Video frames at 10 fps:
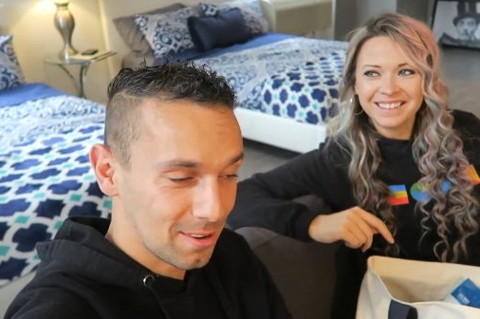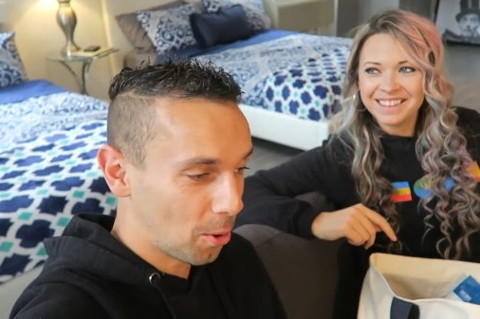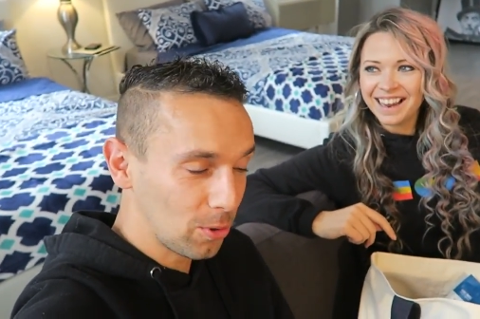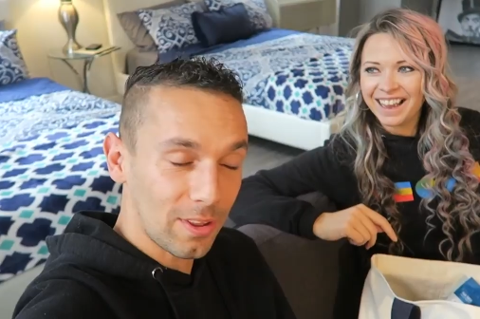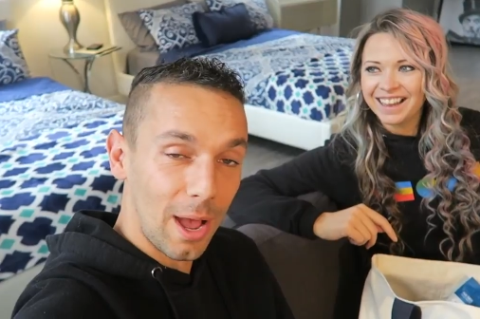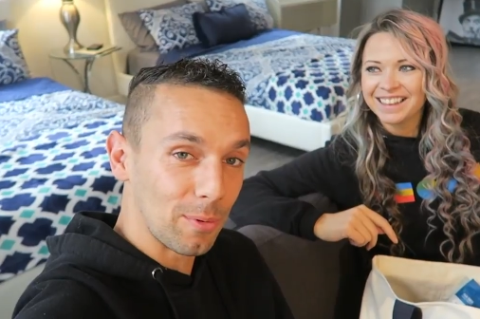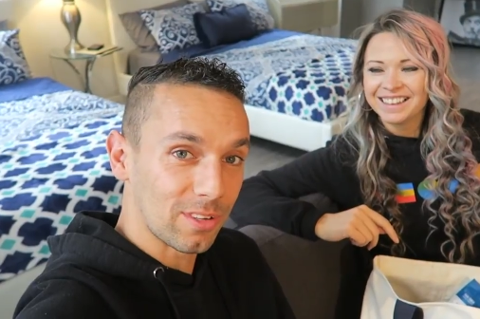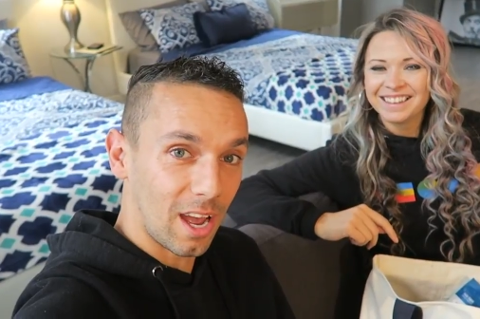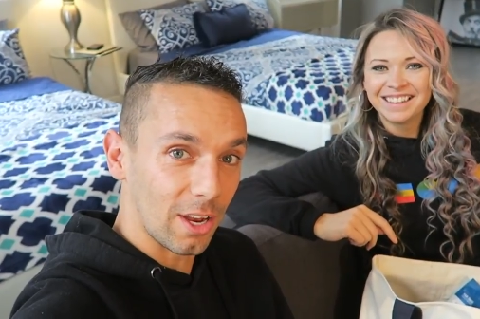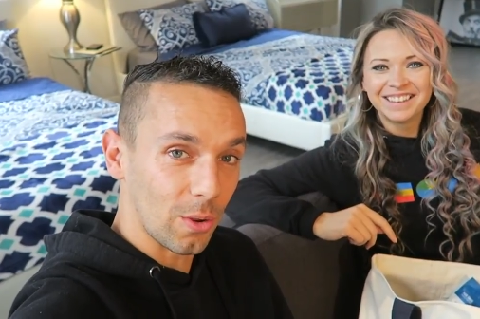Speaker 1: All of that
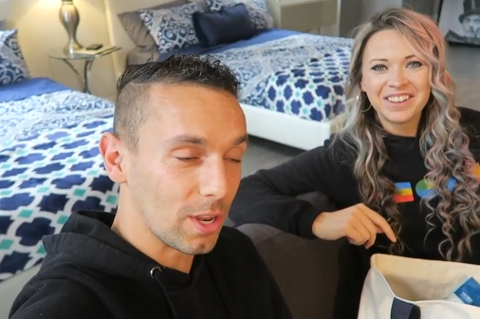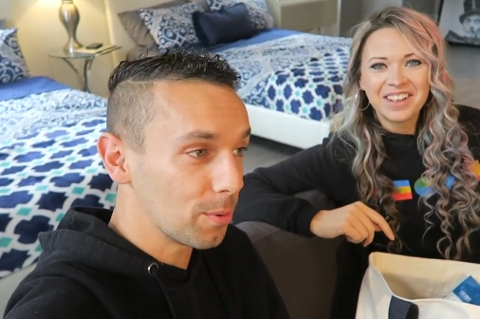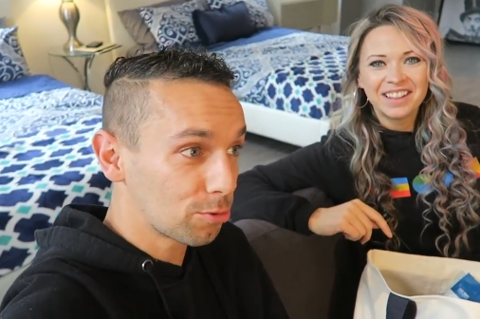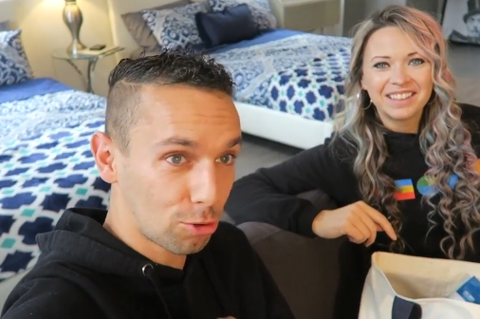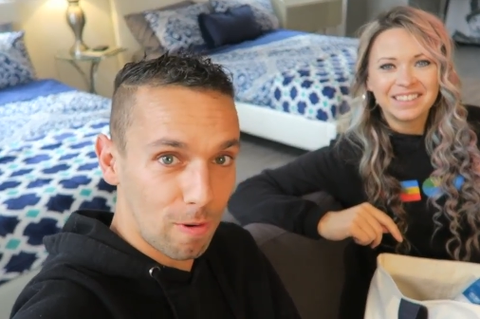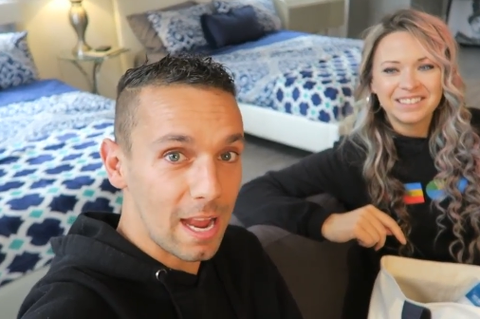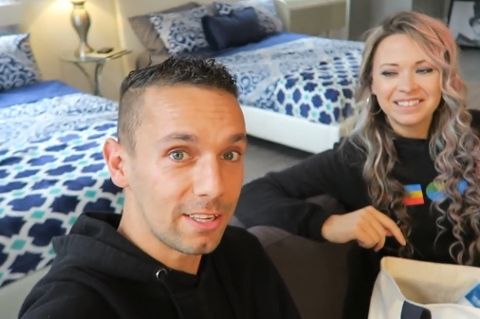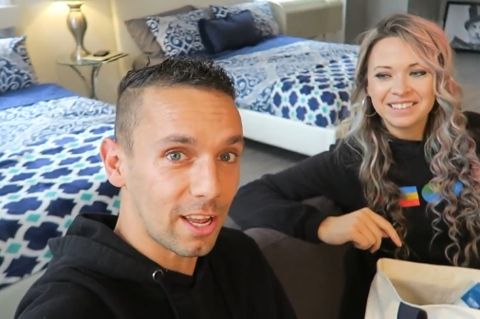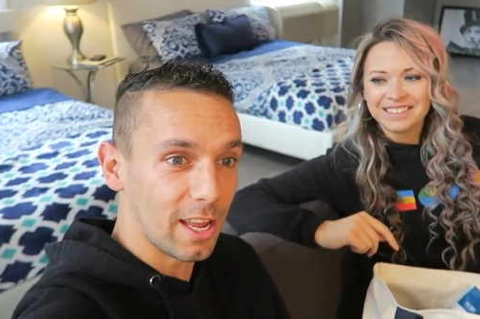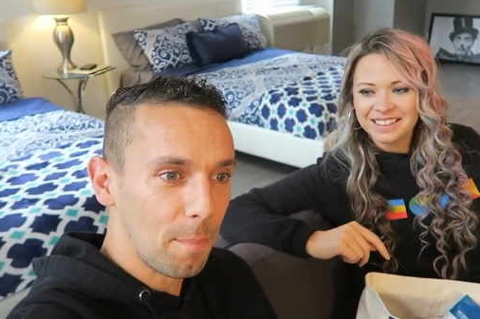was going on. It was
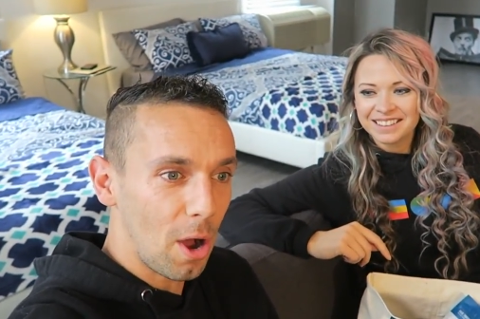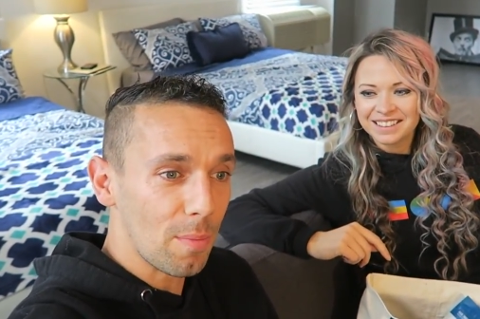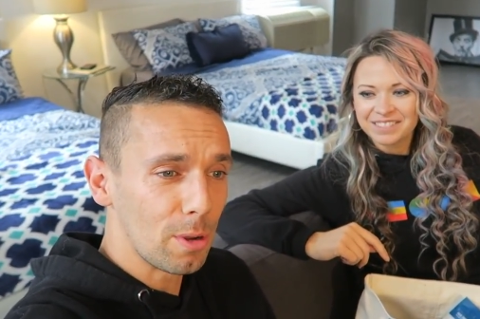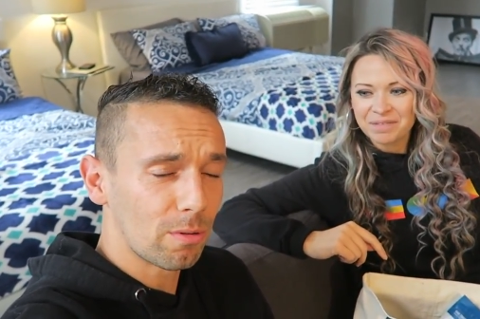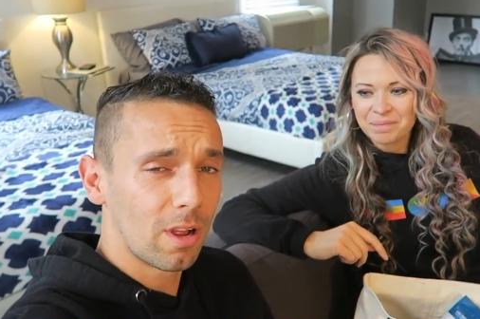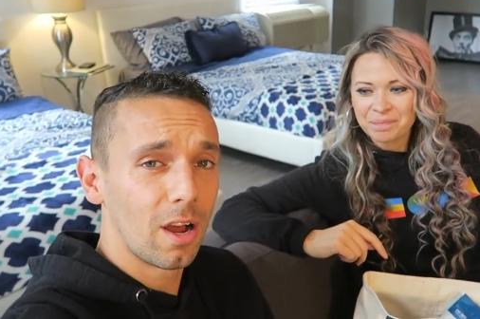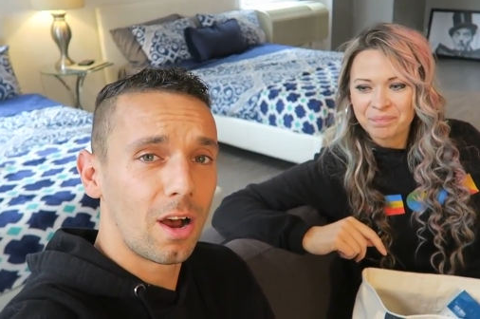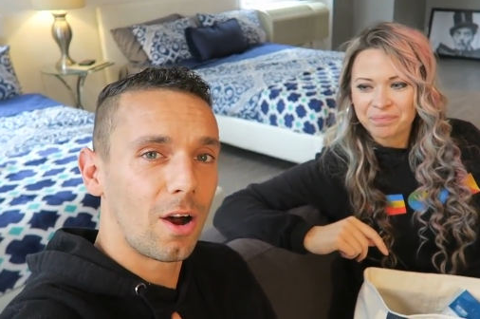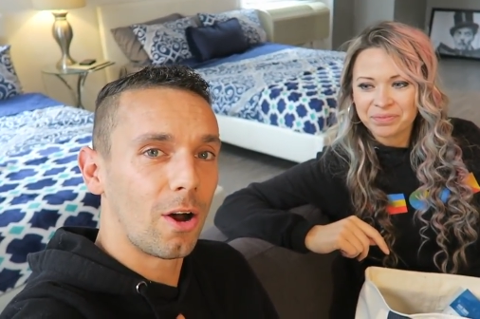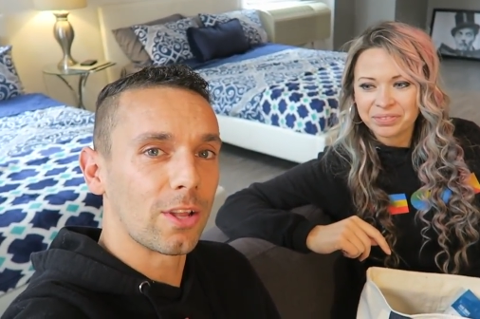crazy. Part of me was like,
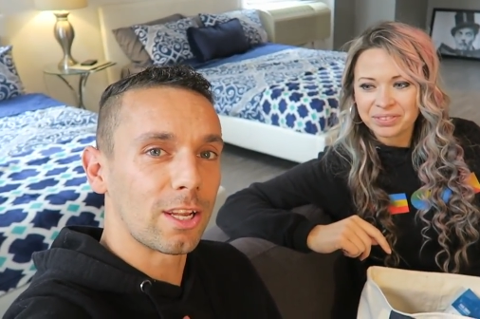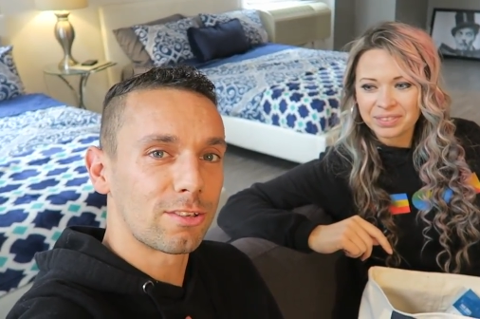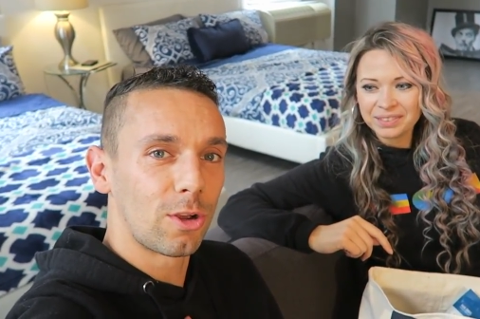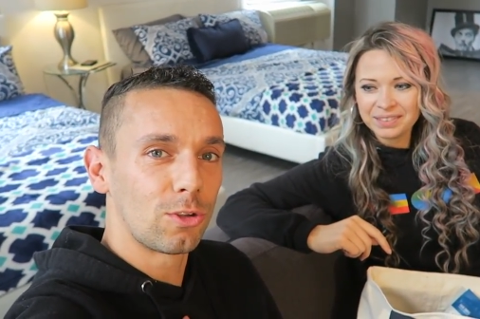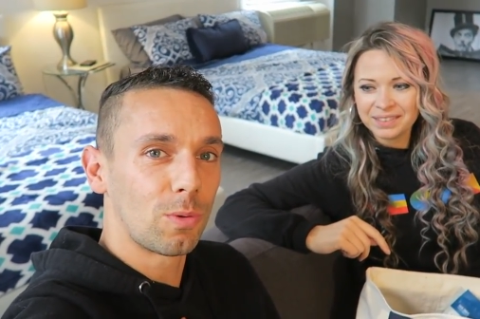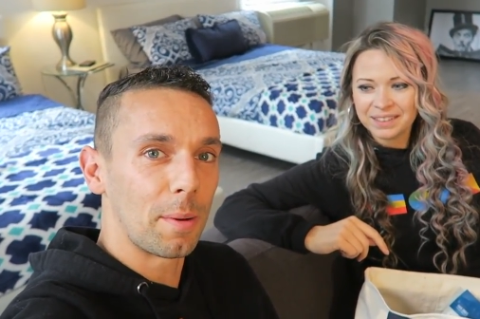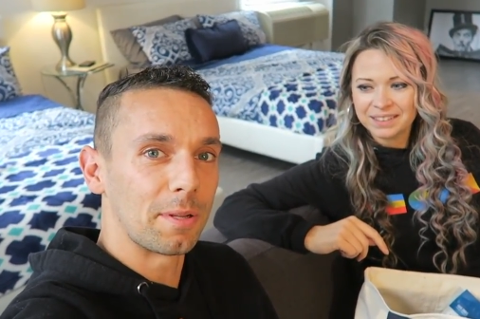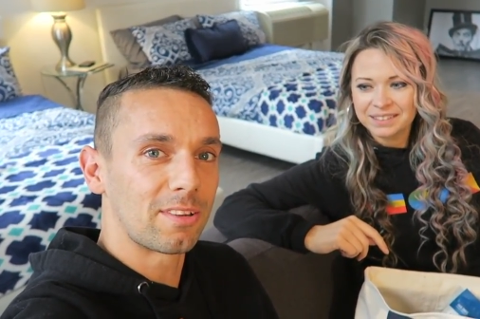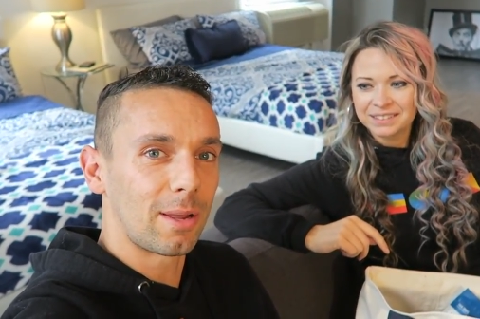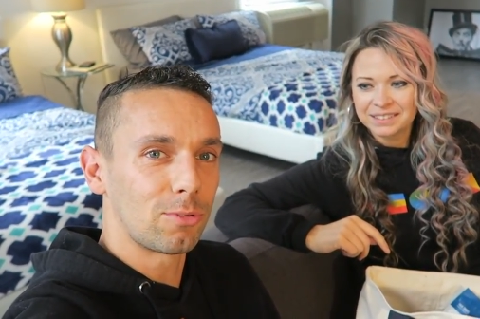oh, that's so sweet.
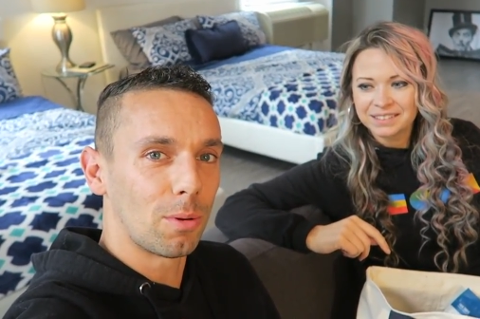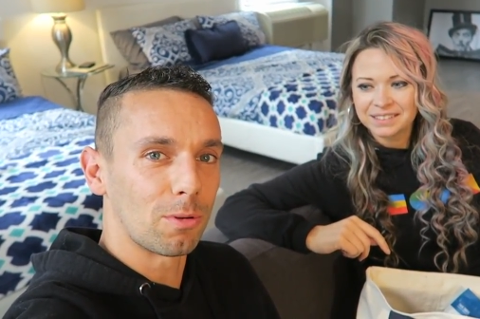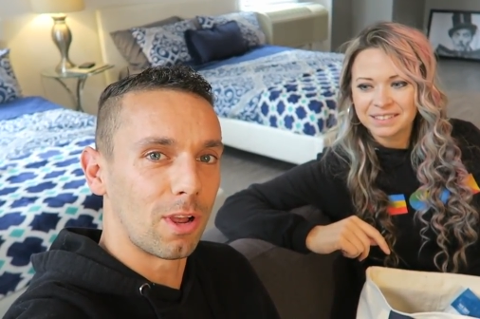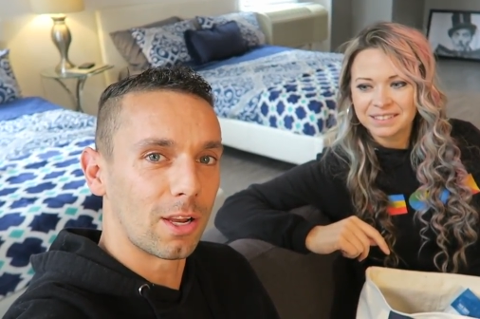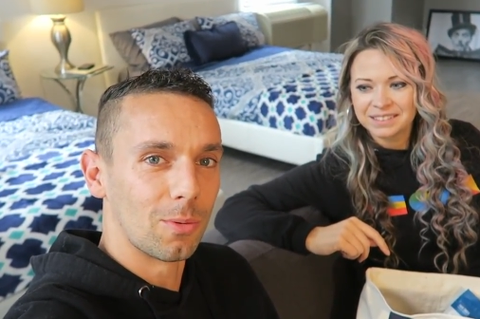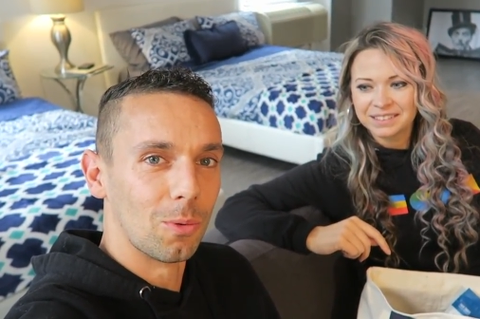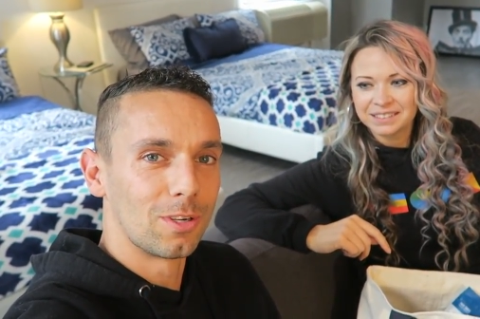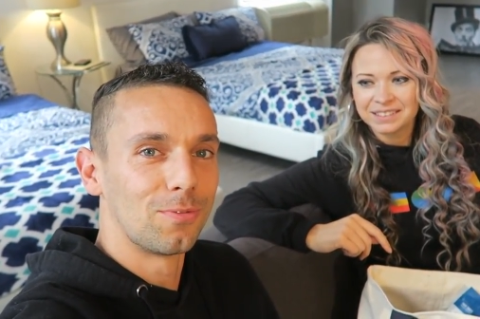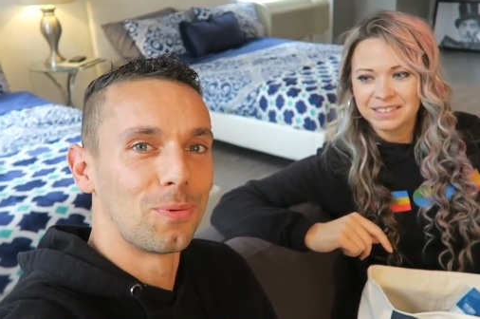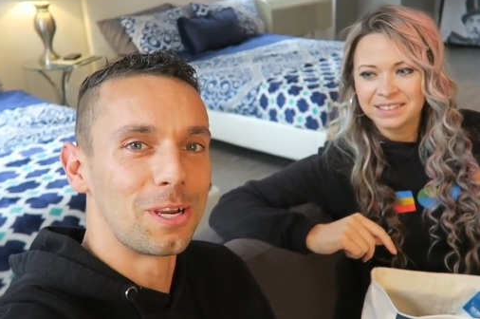But at the same time, I was like,
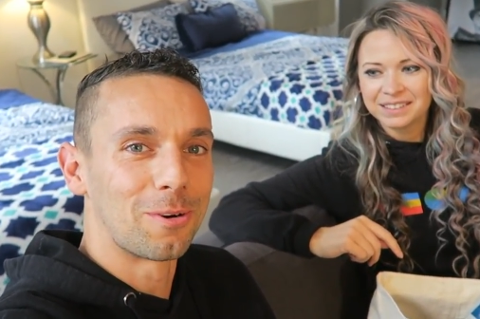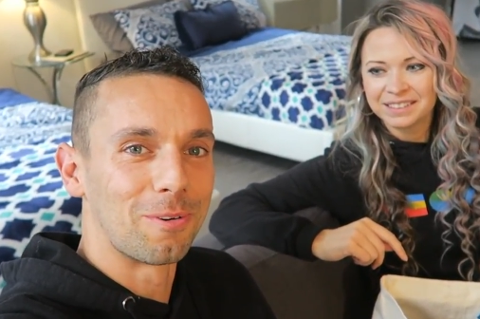what have we